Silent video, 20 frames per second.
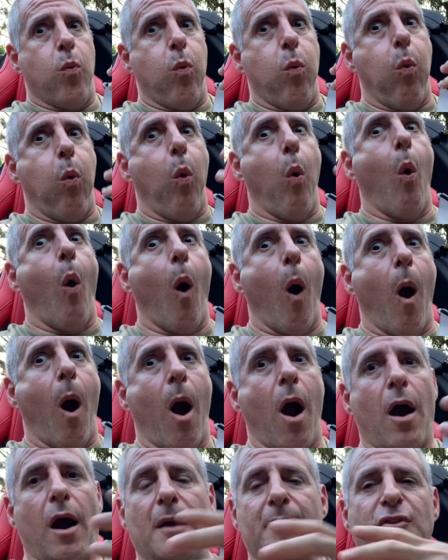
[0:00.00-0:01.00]

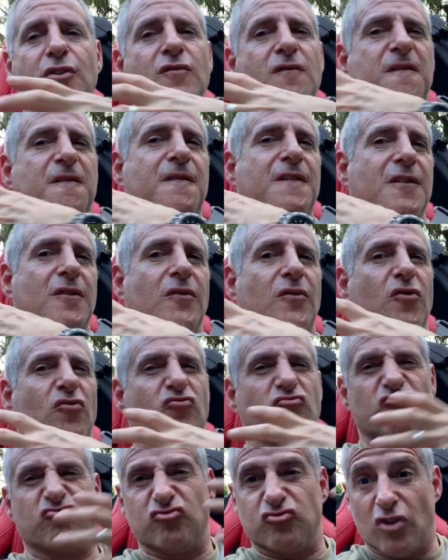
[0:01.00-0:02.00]
whoa, I mean, you feel the
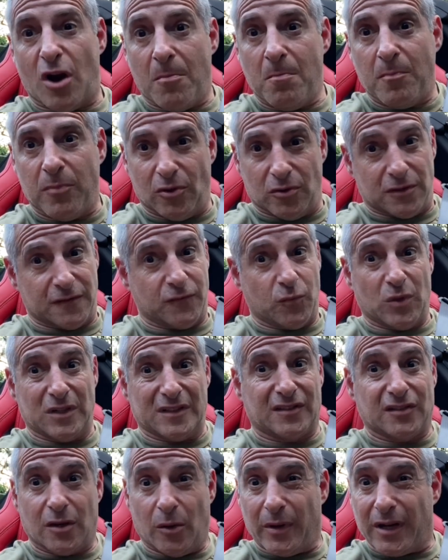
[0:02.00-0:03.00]
rumble of what's
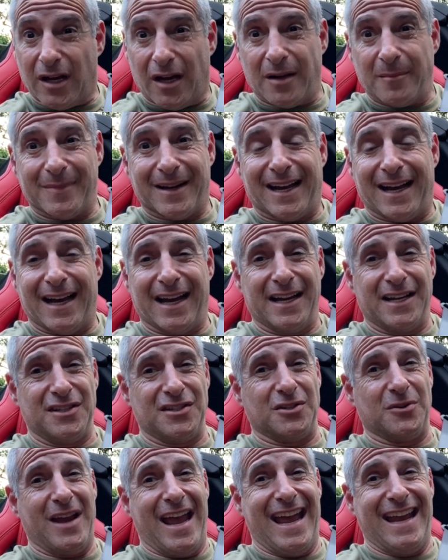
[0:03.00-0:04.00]
going on behind you,
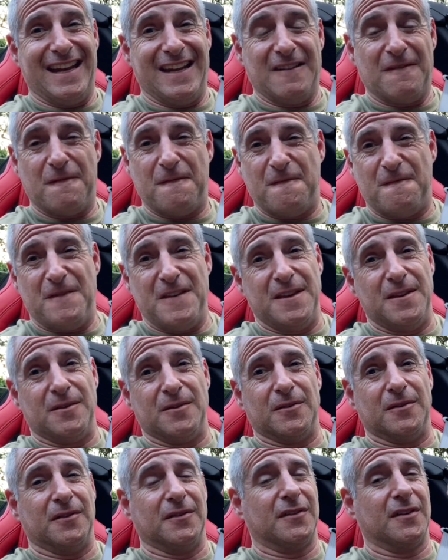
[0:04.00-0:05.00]
and it
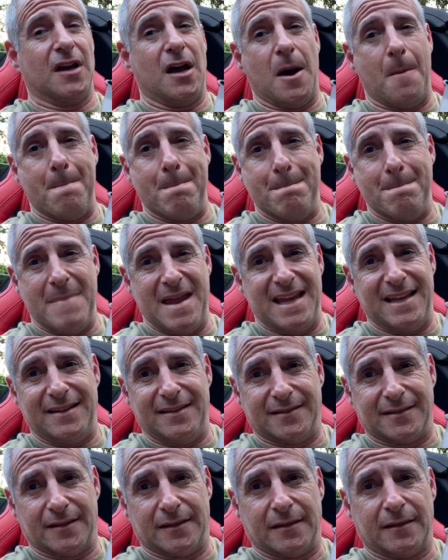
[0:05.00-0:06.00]
feels
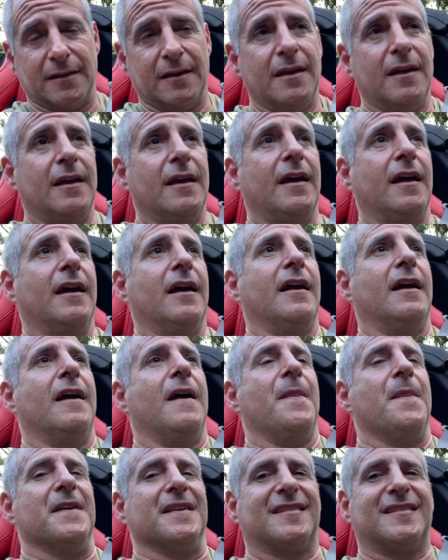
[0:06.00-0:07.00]
amazing.
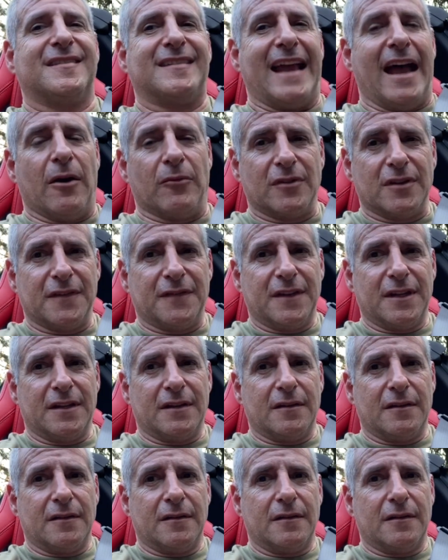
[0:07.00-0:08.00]
The sound of it,
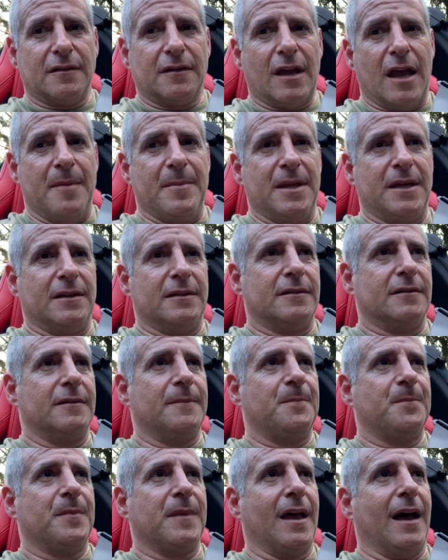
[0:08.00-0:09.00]
I mean,
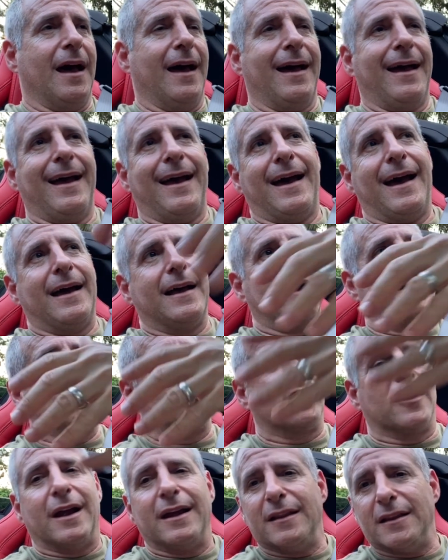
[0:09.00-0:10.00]

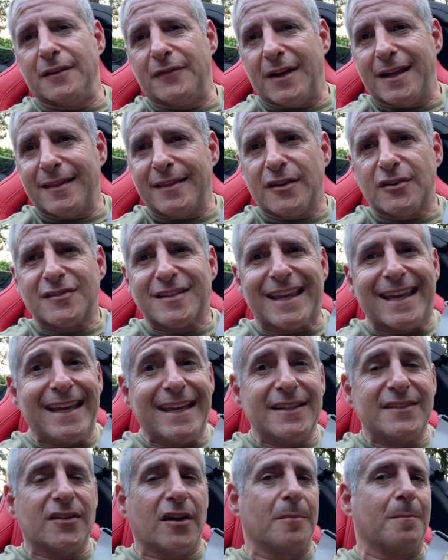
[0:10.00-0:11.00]
where I live, there's
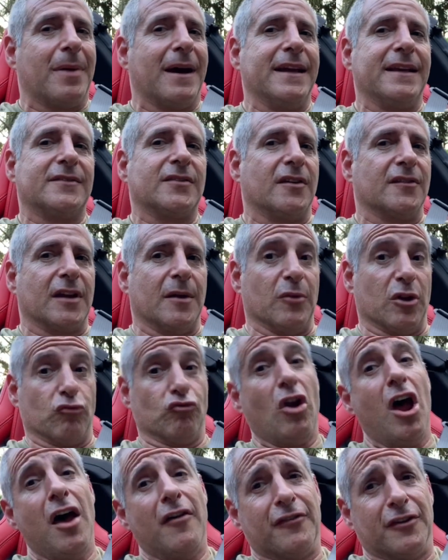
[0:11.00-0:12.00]
kids on bikes all the time like,
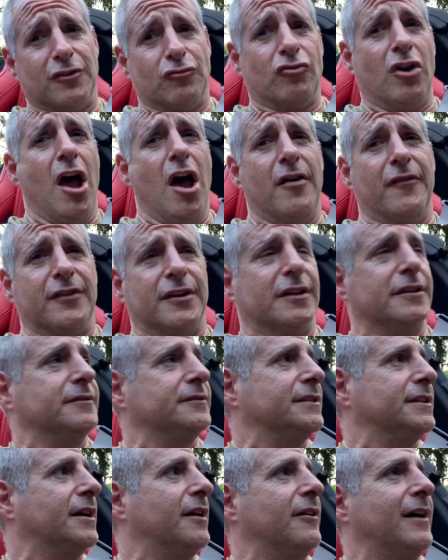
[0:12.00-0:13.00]
rev it,
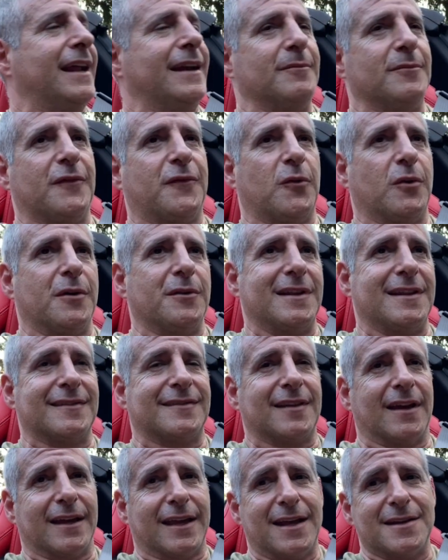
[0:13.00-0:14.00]
you know, and before we knew the
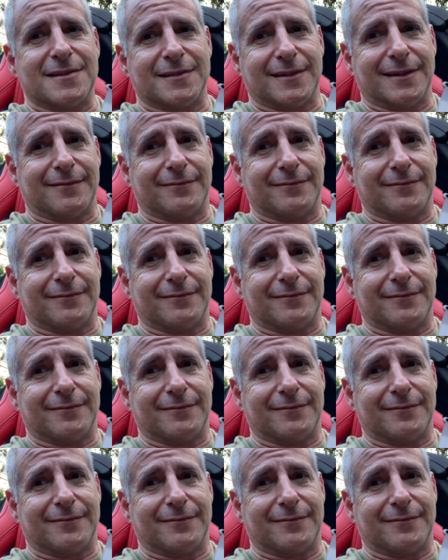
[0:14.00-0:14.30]
stock engine's like,